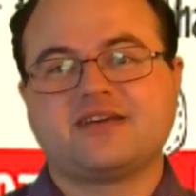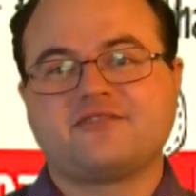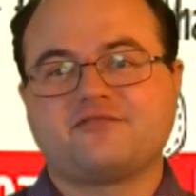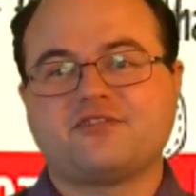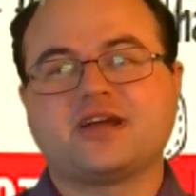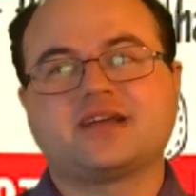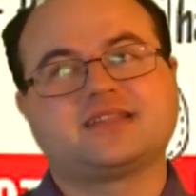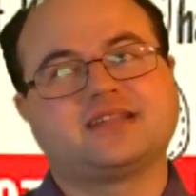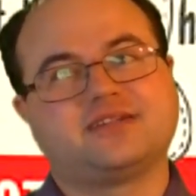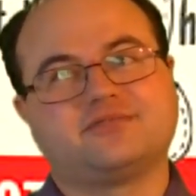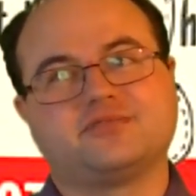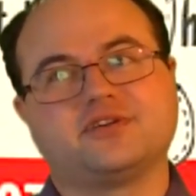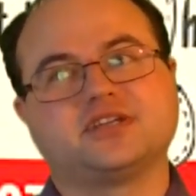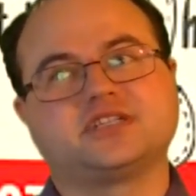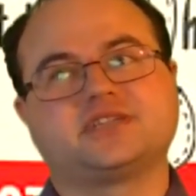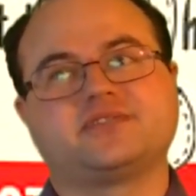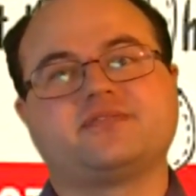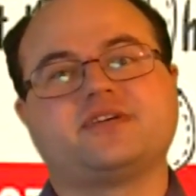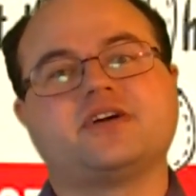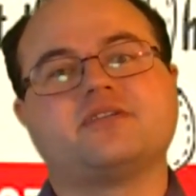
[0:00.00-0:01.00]
Franklin
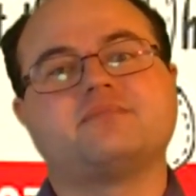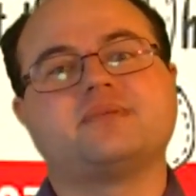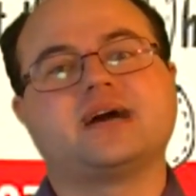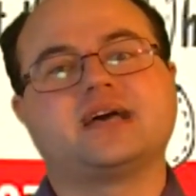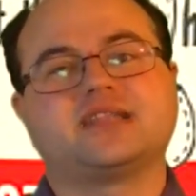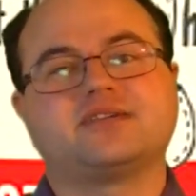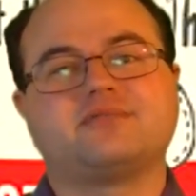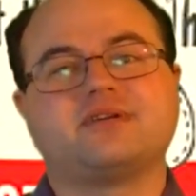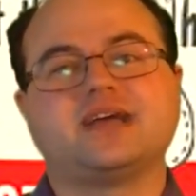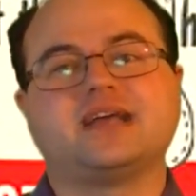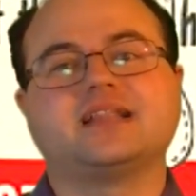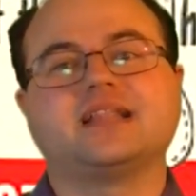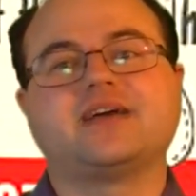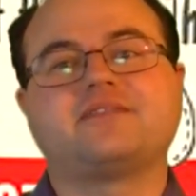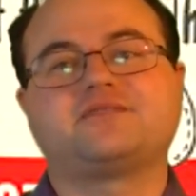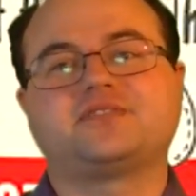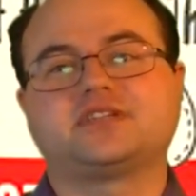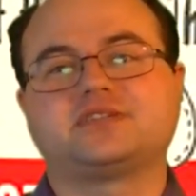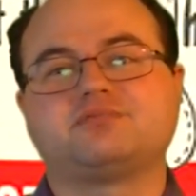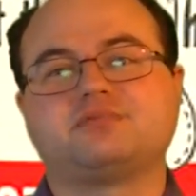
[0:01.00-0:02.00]
Roosevelt, by the way,
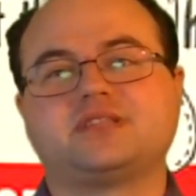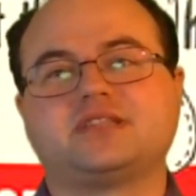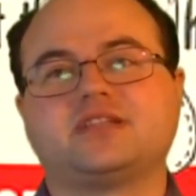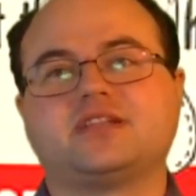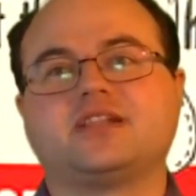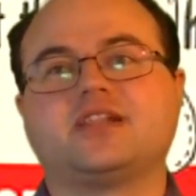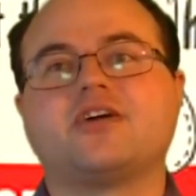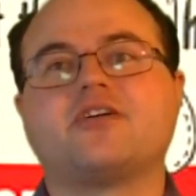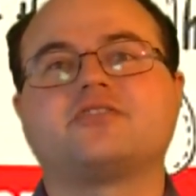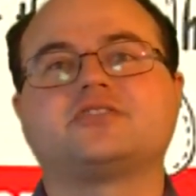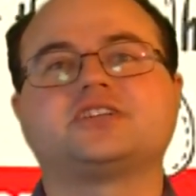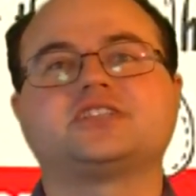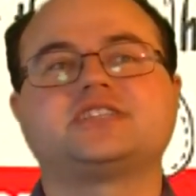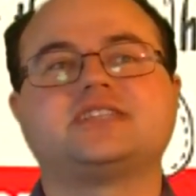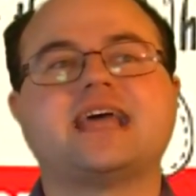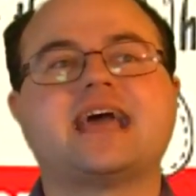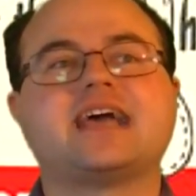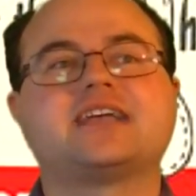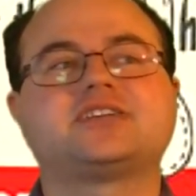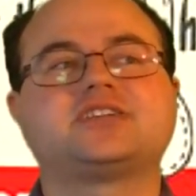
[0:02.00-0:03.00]
left us with the largest
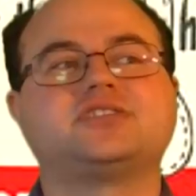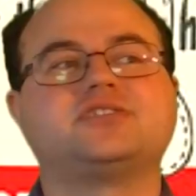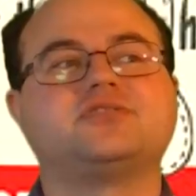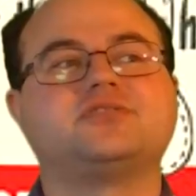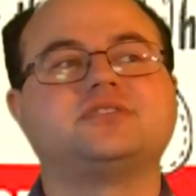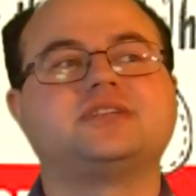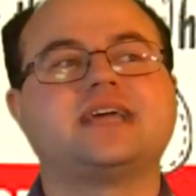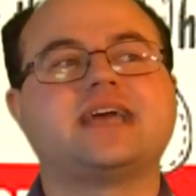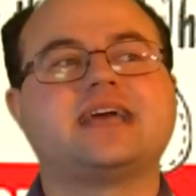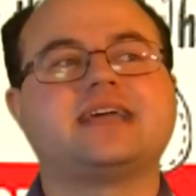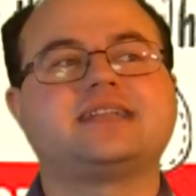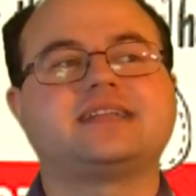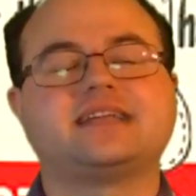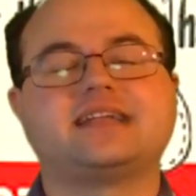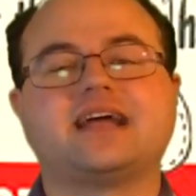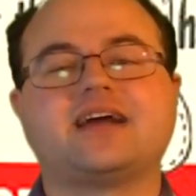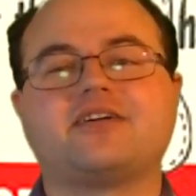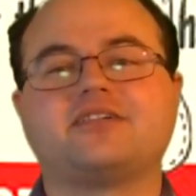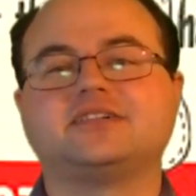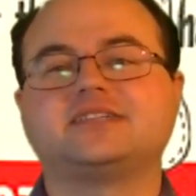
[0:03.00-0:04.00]
national debt
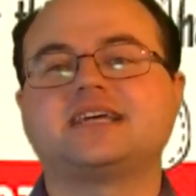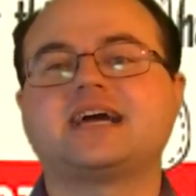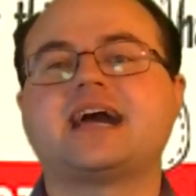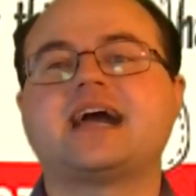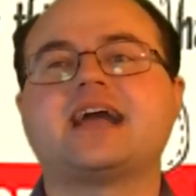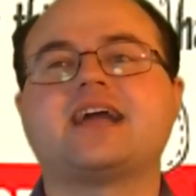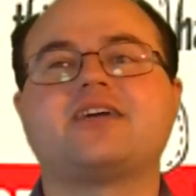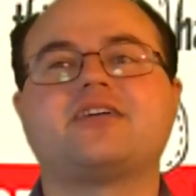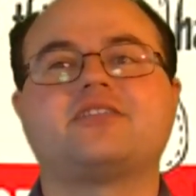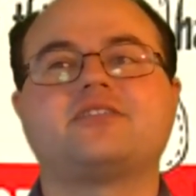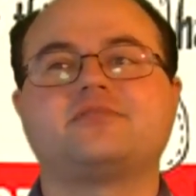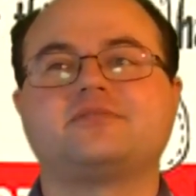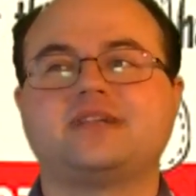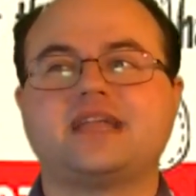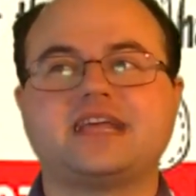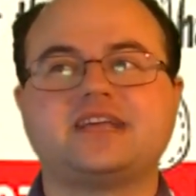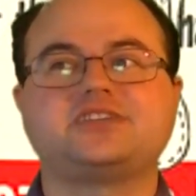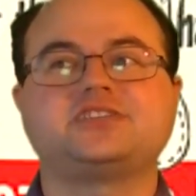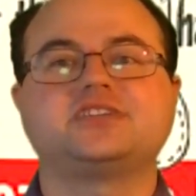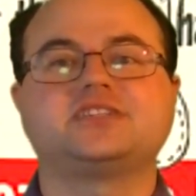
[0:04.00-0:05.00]
in our entire
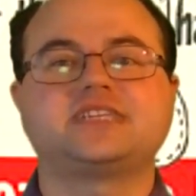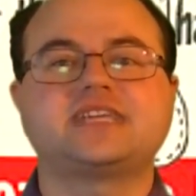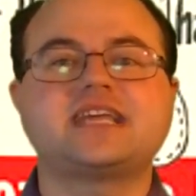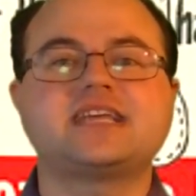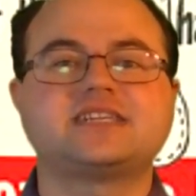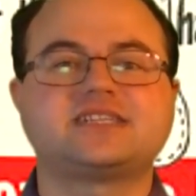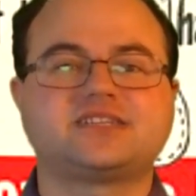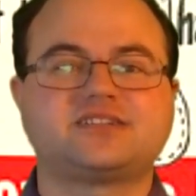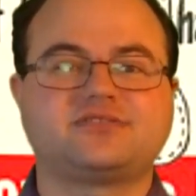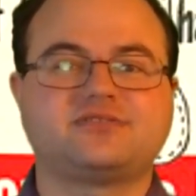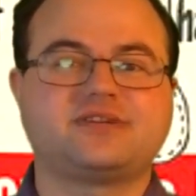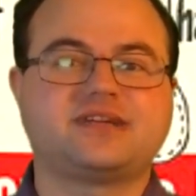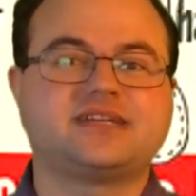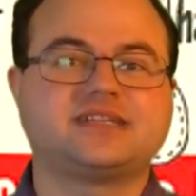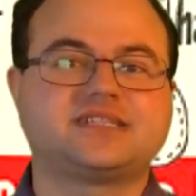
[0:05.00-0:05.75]
nation's history,